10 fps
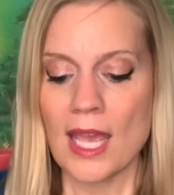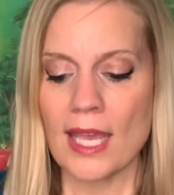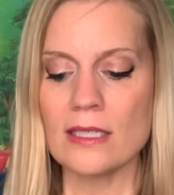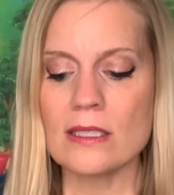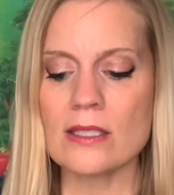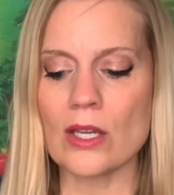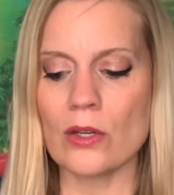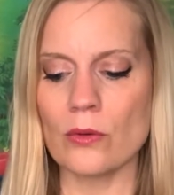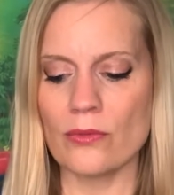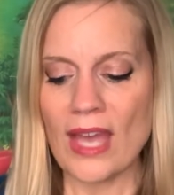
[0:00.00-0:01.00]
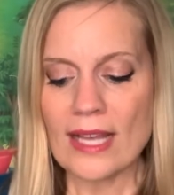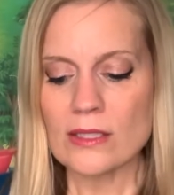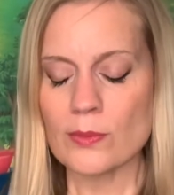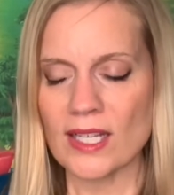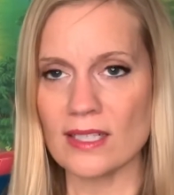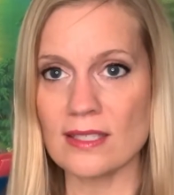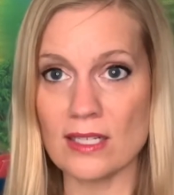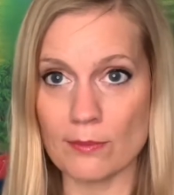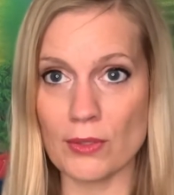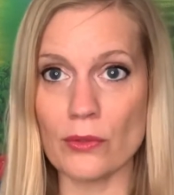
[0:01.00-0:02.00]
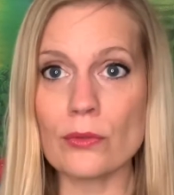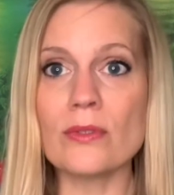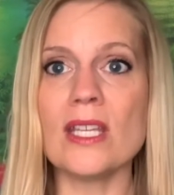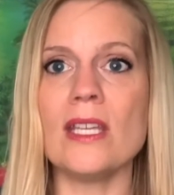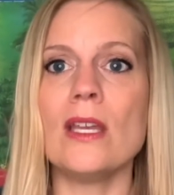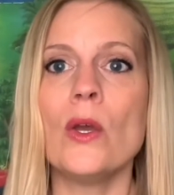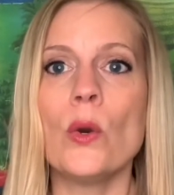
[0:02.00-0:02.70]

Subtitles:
And so that's why I say number 3,